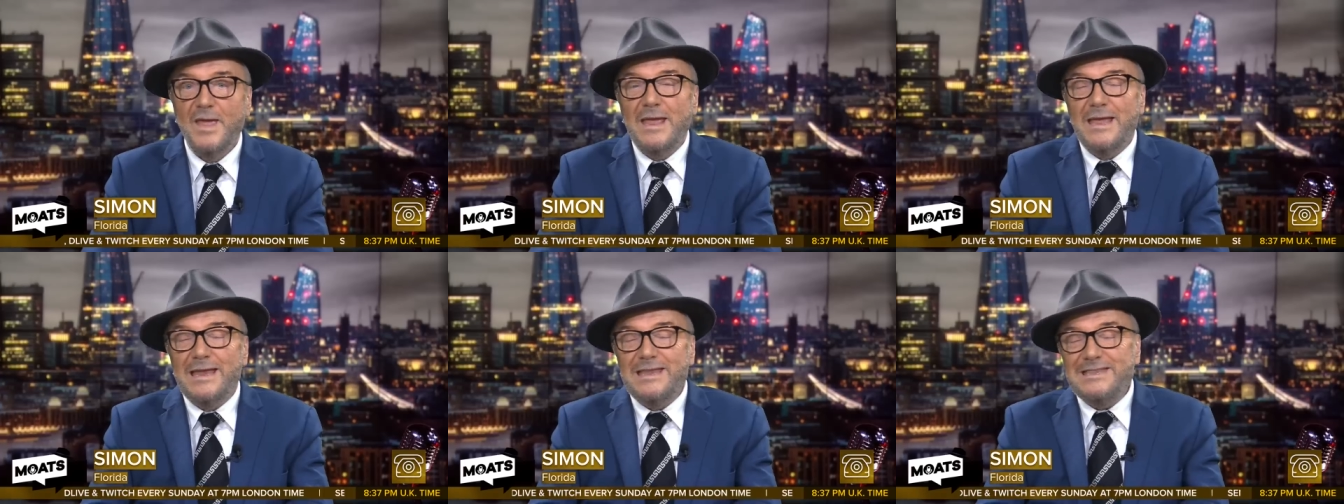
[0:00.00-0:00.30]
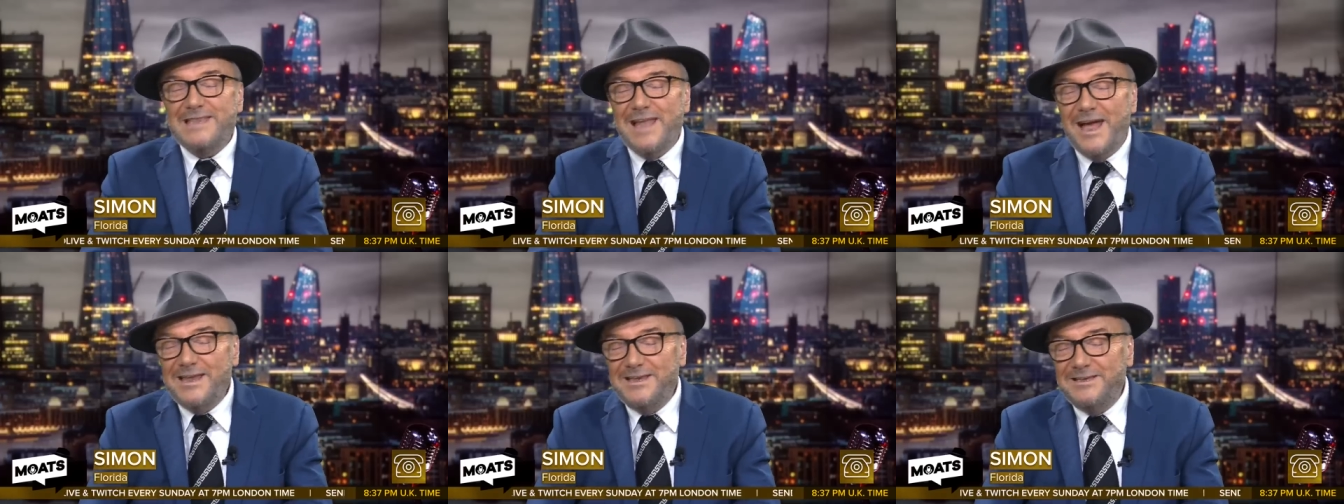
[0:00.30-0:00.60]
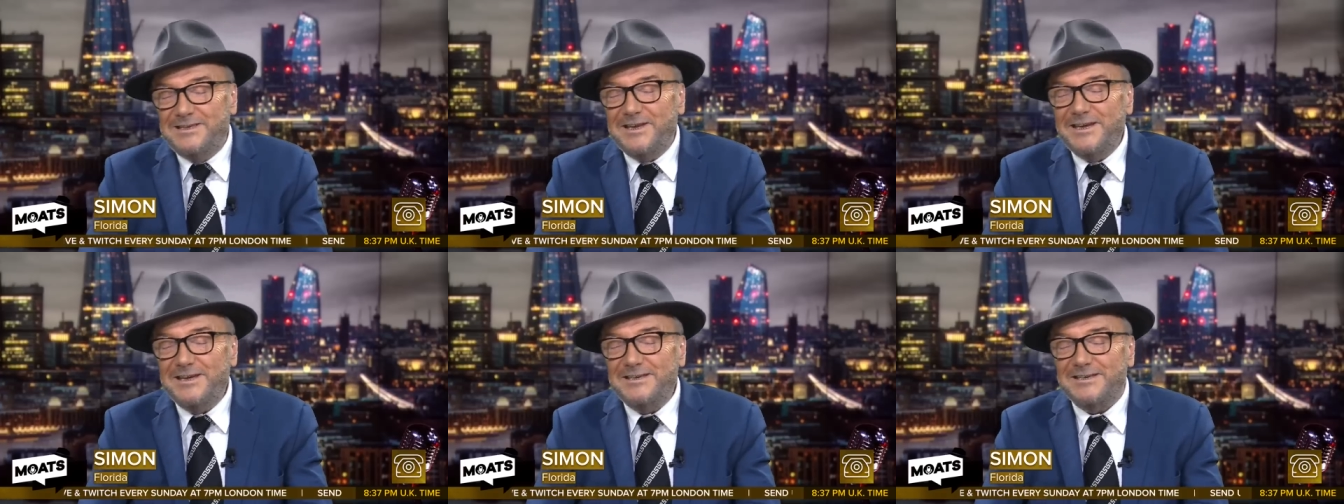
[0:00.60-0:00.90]
That
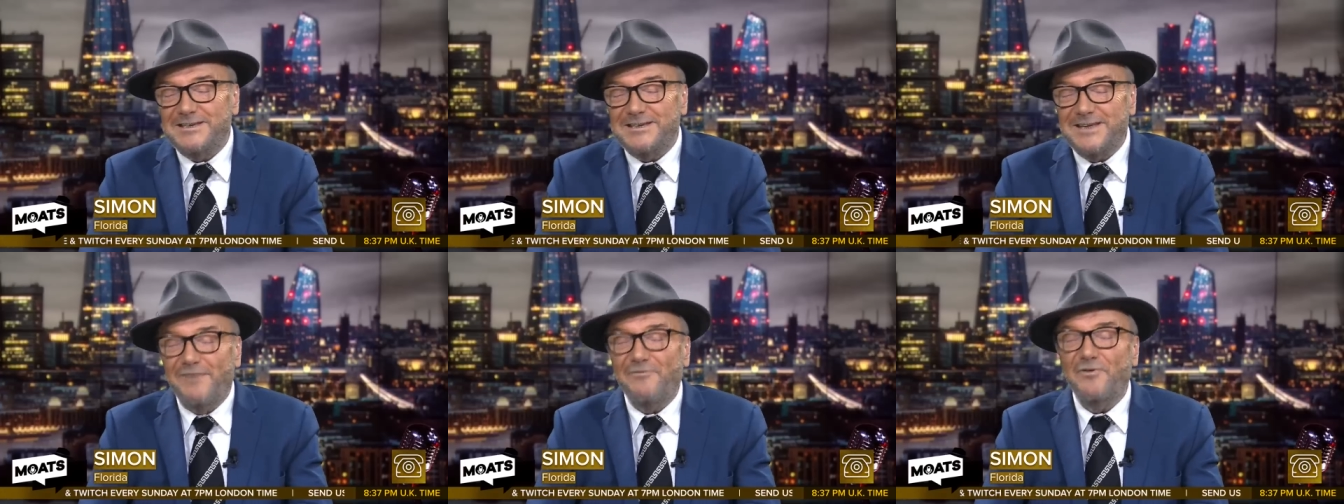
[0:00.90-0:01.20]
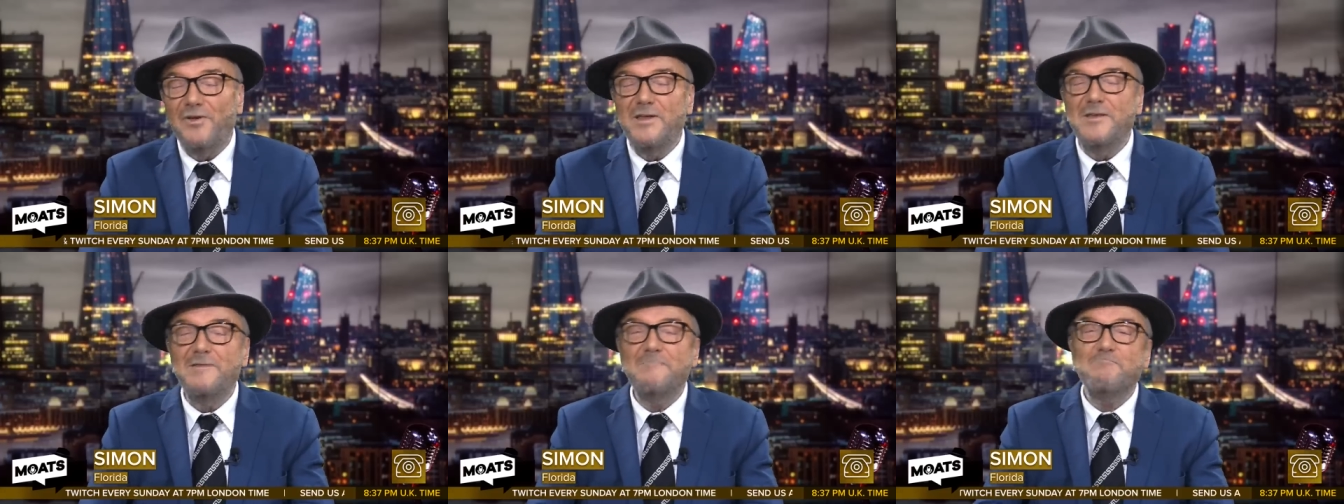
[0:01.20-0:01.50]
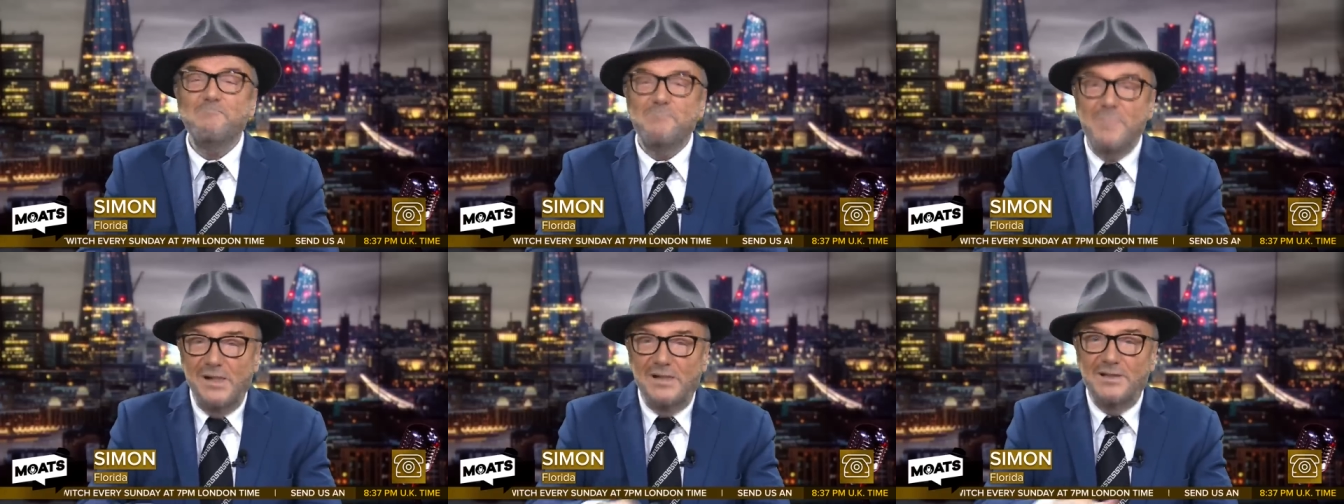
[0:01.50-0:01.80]

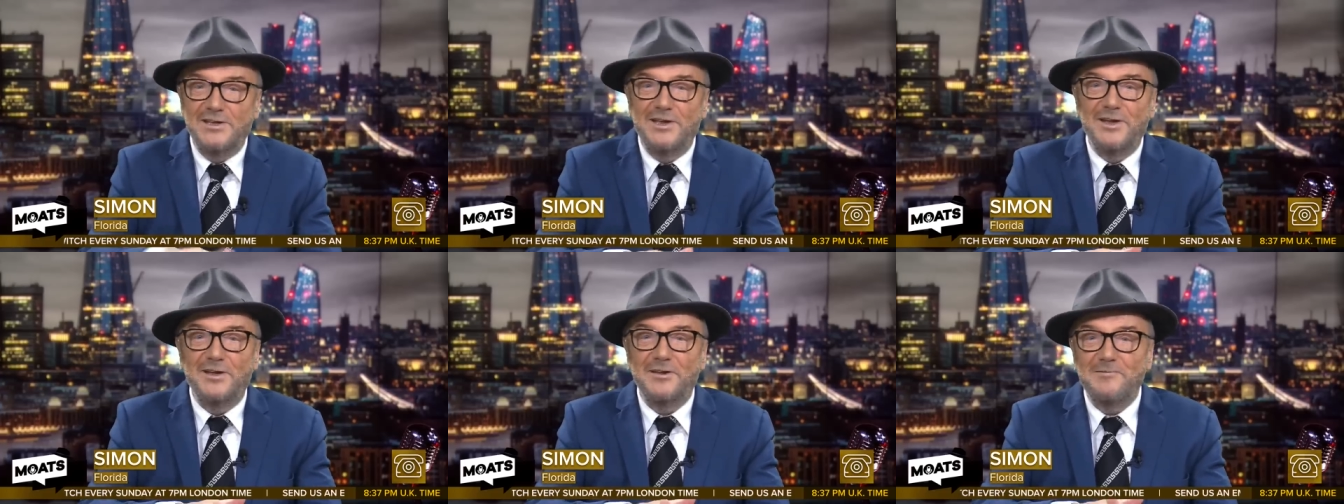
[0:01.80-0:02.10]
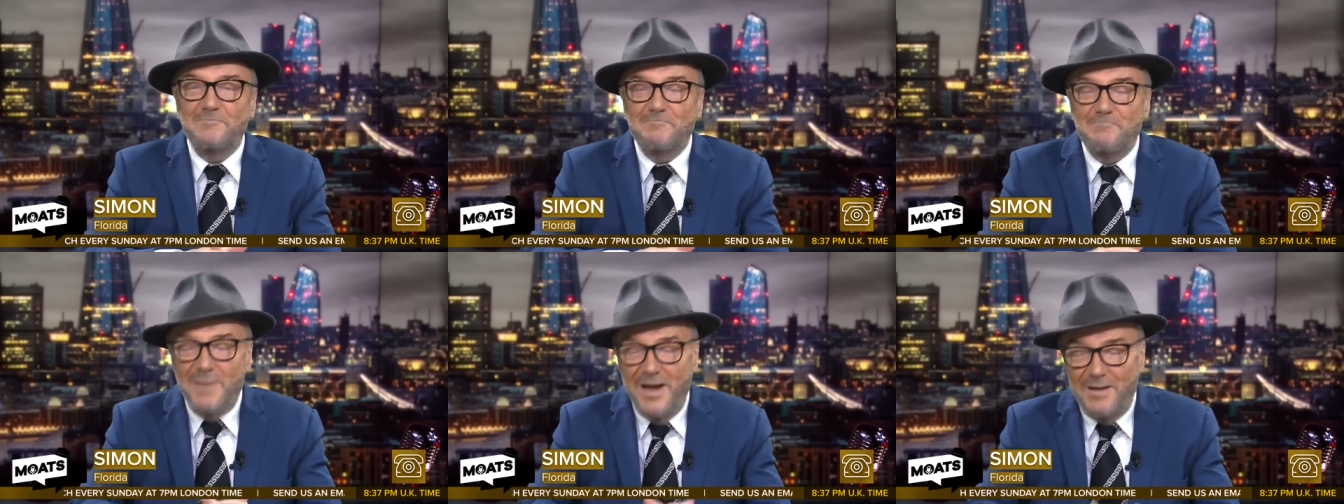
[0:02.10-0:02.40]
97 million